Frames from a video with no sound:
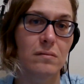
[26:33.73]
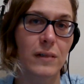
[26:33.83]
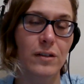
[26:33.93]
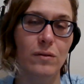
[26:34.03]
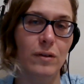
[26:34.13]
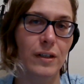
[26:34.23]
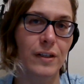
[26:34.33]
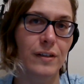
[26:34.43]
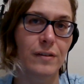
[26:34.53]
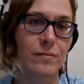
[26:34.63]
I don't want
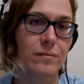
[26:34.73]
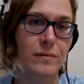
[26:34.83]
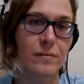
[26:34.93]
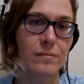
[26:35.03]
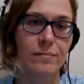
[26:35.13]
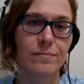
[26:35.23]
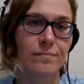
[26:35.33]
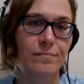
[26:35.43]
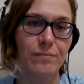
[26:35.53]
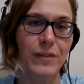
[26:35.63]
to
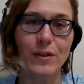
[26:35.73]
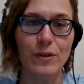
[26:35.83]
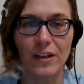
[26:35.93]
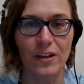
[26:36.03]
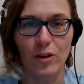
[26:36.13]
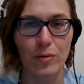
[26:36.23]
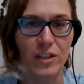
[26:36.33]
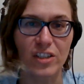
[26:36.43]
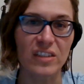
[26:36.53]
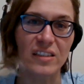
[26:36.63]
be with another
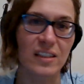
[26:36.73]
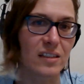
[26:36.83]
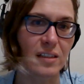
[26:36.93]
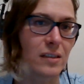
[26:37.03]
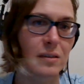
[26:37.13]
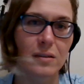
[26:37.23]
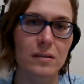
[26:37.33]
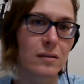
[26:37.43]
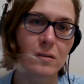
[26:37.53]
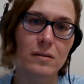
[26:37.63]
person like this
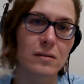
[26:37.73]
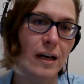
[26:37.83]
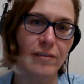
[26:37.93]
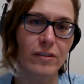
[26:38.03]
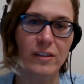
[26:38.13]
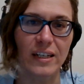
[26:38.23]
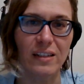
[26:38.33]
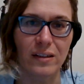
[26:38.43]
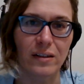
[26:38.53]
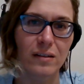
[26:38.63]
ever
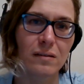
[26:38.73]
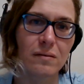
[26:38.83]
again.